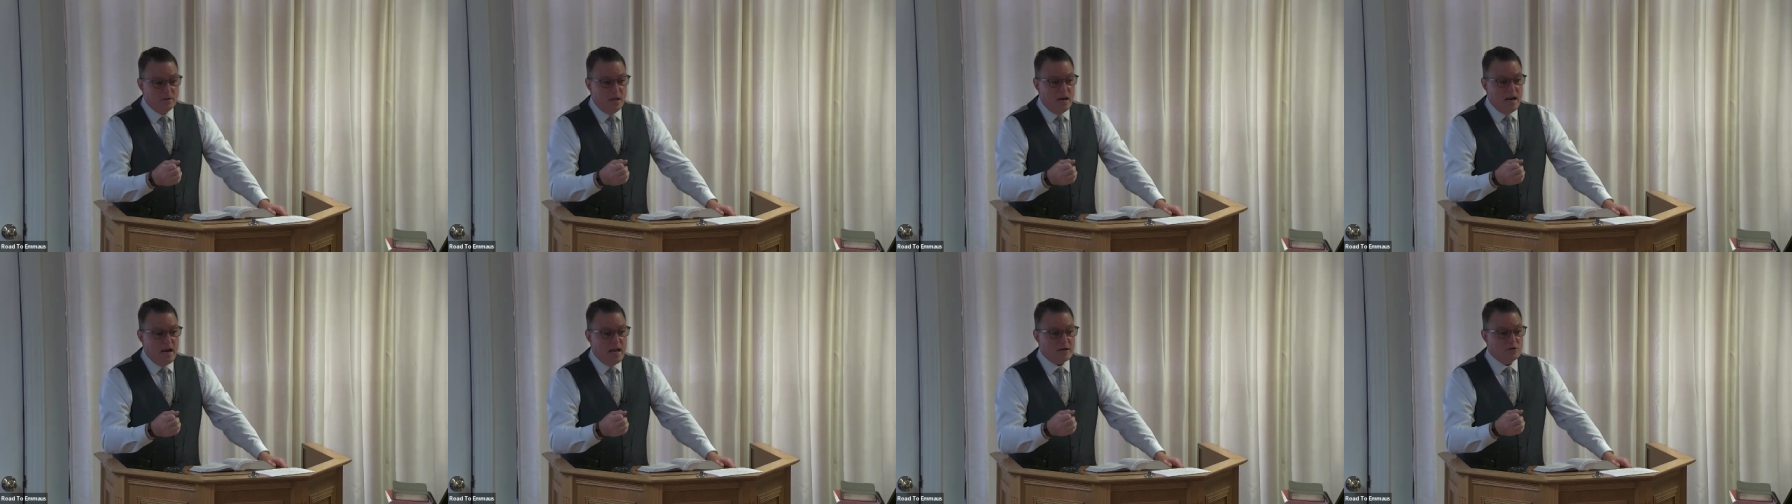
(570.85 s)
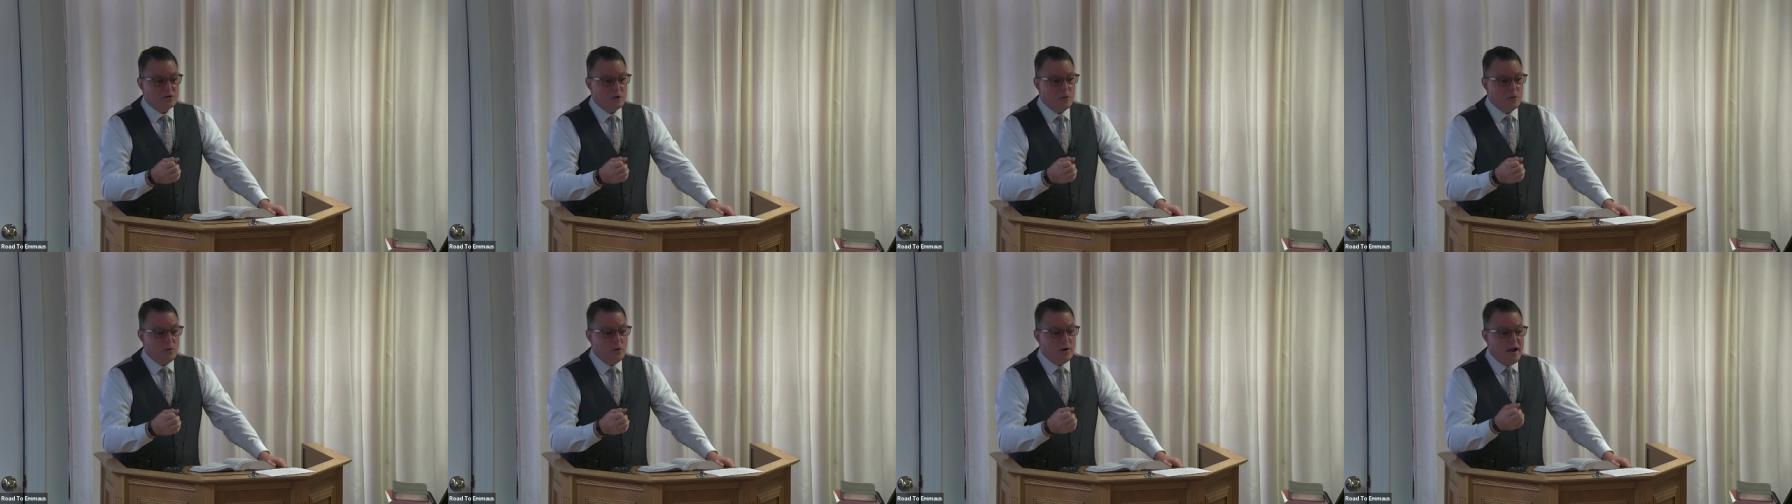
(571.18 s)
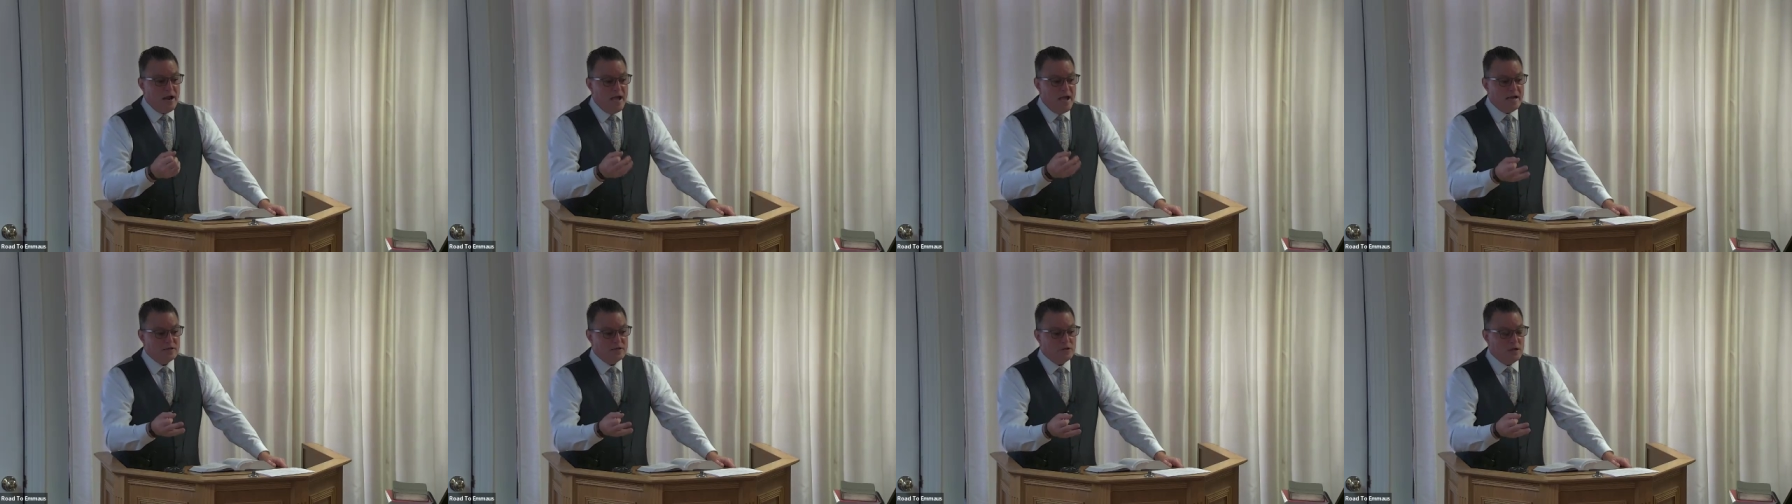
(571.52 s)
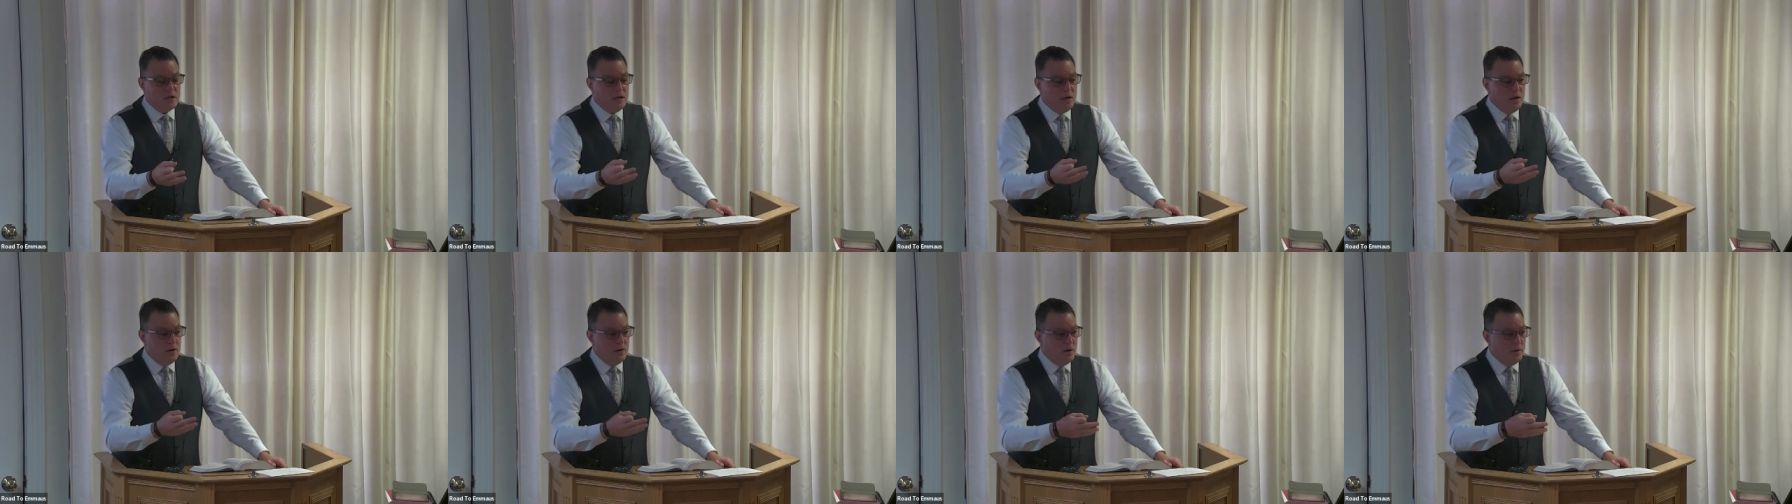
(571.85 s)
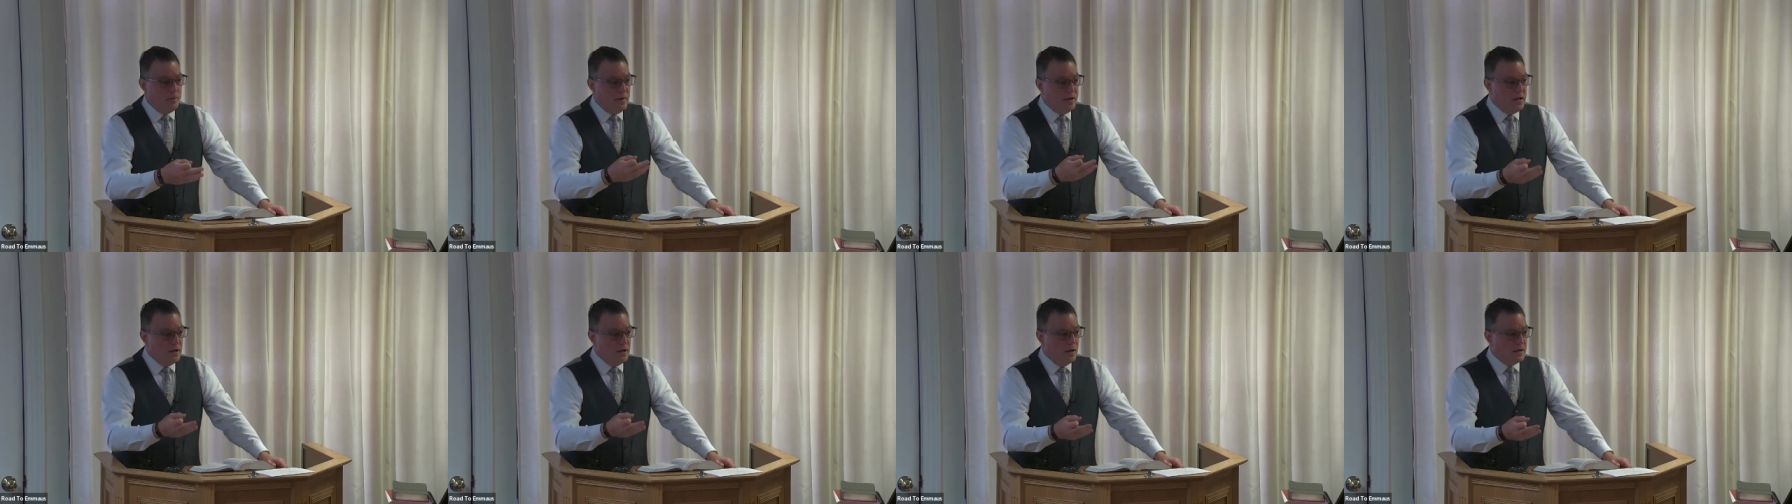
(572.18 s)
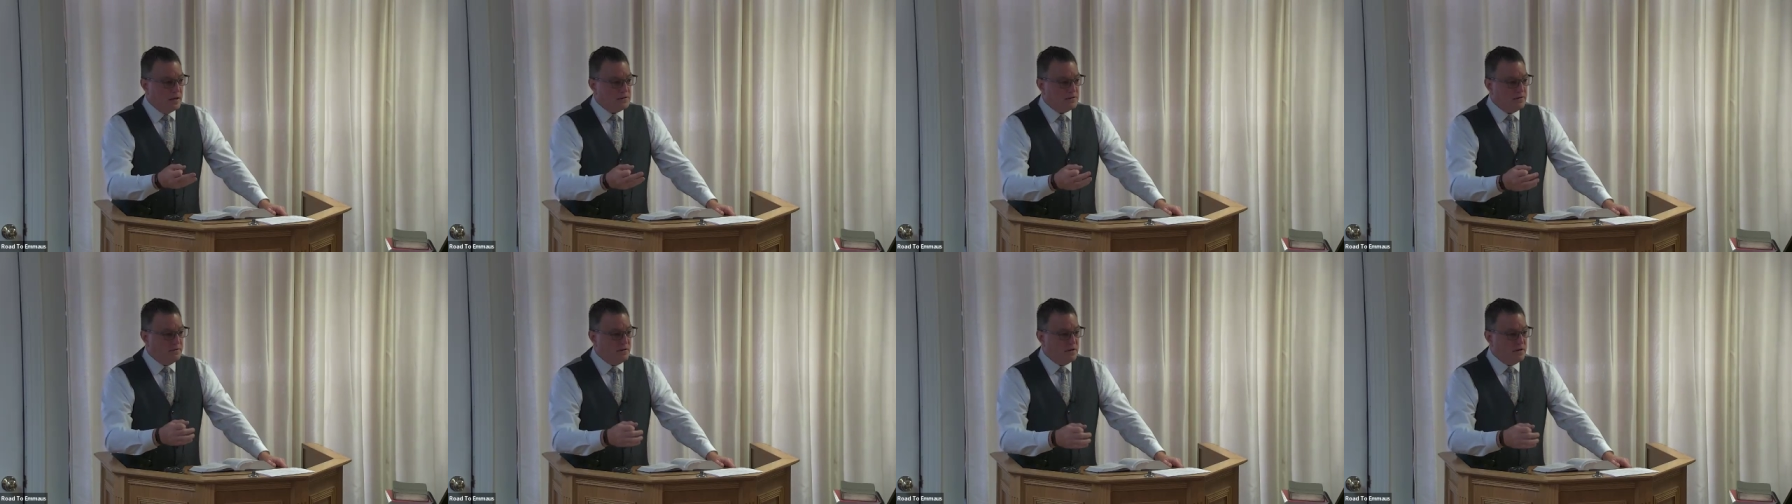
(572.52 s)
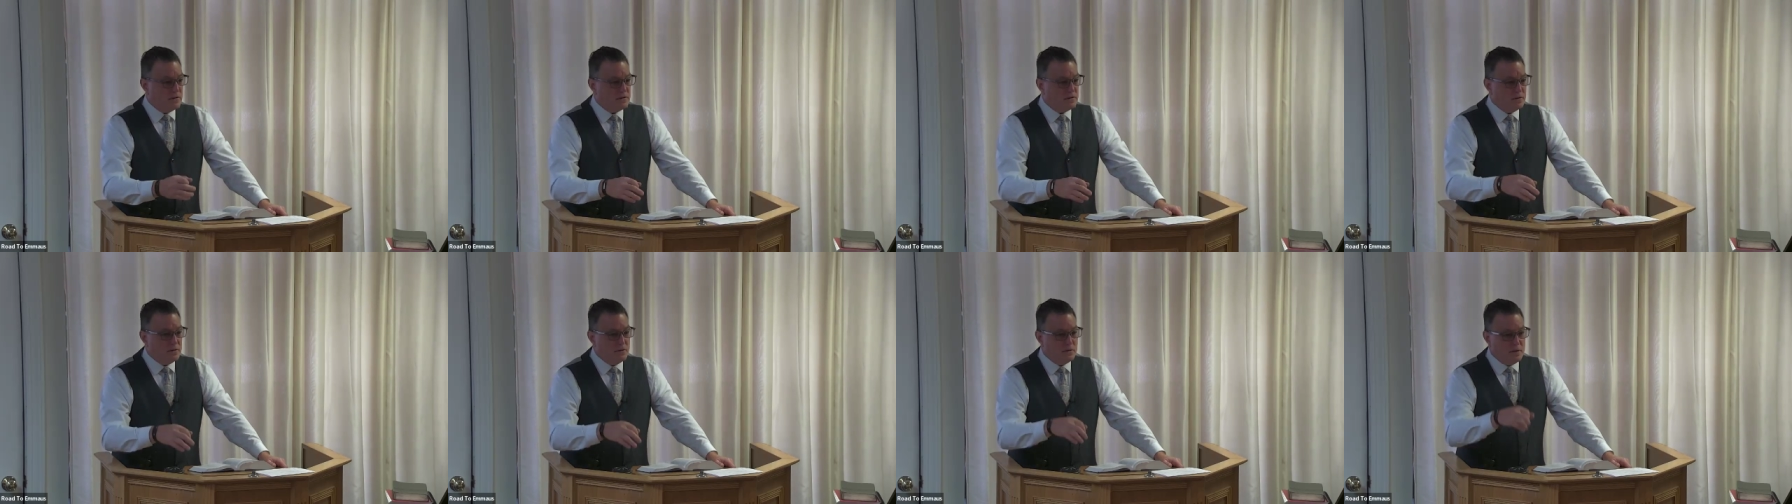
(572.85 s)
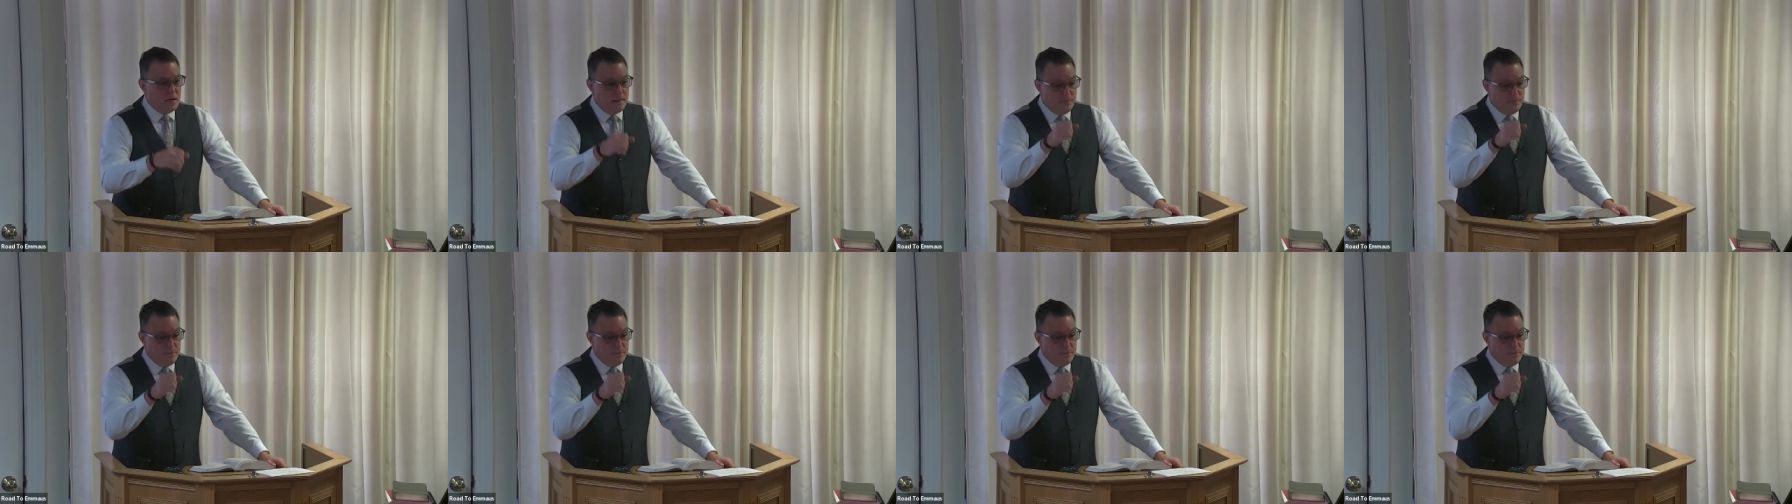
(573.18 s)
that actually were executed because of this.